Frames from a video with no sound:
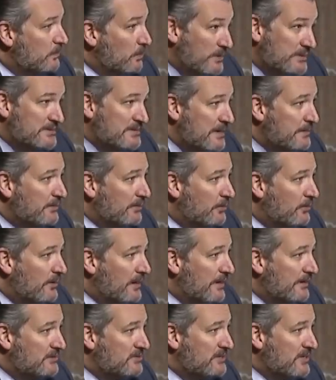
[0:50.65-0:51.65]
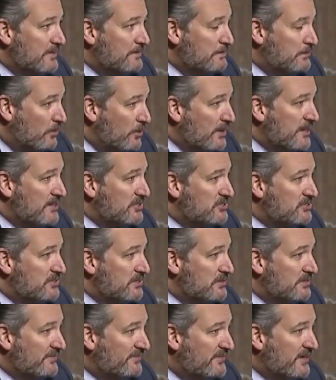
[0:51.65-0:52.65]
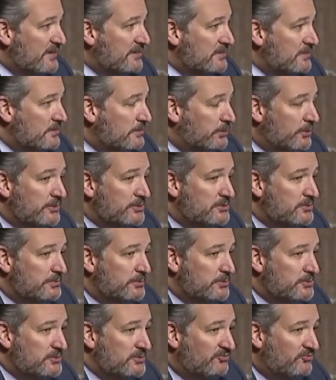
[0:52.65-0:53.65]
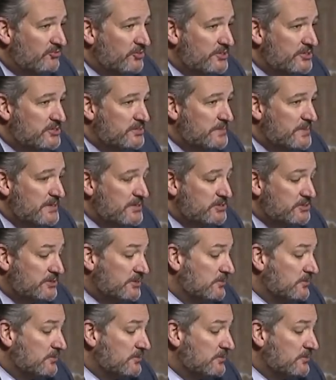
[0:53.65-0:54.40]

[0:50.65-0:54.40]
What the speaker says: when Democrats embraced and defended the principles of free speech.